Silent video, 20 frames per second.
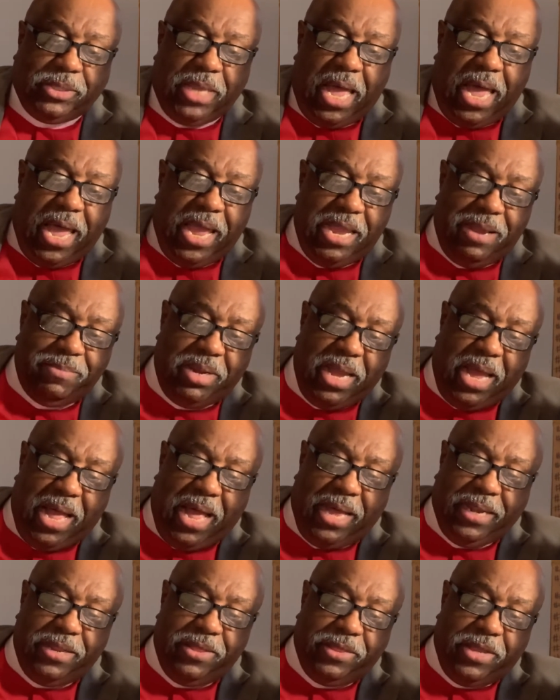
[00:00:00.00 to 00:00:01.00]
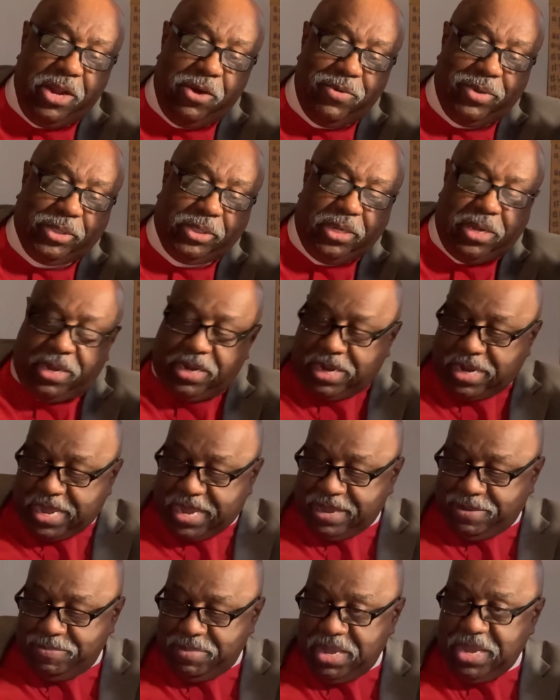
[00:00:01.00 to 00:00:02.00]
I am God, and there is none
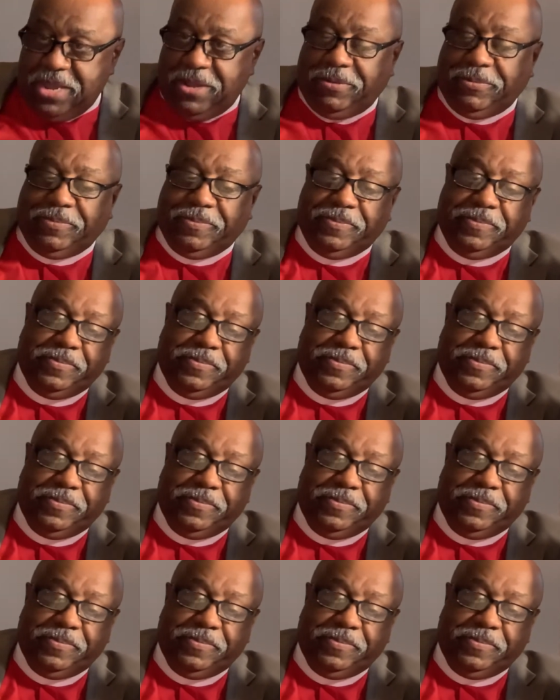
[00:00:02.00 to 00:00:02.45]
like me.